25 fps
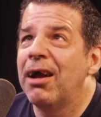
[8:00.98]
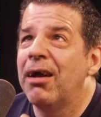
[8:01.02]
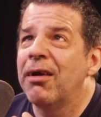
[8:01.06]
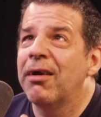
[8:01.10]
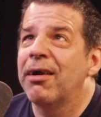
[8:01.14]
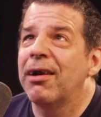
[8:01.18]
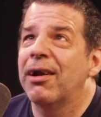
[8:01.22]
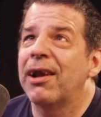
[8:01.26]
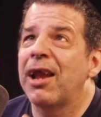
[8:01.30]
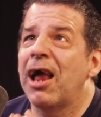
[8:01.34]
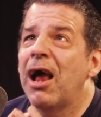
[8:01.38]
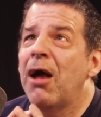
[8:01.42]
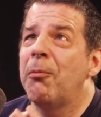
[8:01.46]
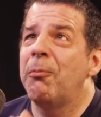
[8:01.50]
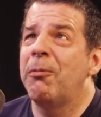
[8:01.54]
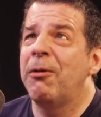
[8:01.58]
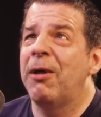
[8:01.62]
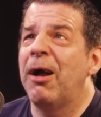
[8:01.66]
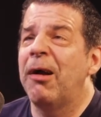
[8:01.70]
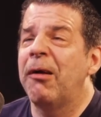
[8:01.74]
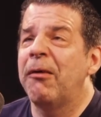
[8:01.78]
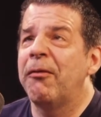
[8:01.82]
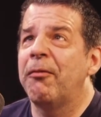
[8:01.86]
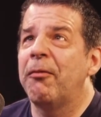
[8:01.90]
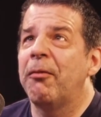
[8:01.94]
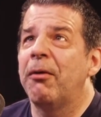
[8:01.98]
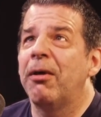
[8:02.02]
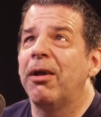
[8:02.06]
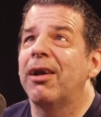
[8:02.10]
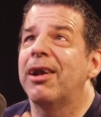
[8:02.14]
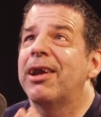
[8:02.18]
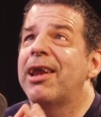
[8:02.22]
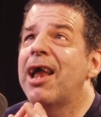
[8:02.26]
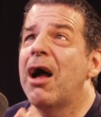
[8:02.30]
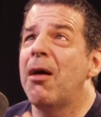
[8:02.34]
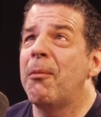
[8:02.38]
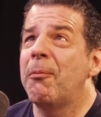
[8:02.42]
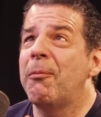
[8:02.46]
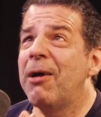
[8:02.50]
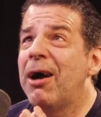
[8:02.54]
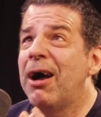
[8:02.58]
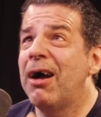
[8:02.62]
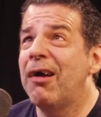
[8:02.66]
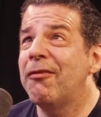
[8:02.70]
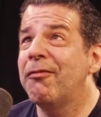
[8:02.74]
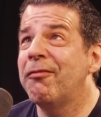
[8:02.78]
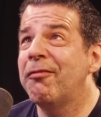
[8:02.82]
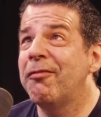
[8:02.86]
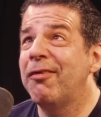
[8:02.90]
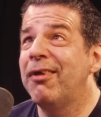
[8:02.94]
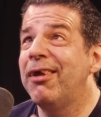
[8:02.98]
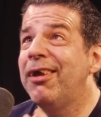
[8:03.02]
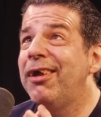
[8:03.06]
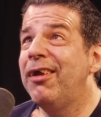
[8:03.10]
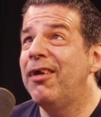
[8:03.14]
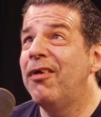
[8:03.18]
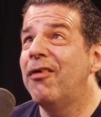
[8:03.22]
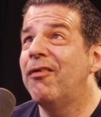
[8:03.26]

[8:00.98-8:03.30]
God bless the U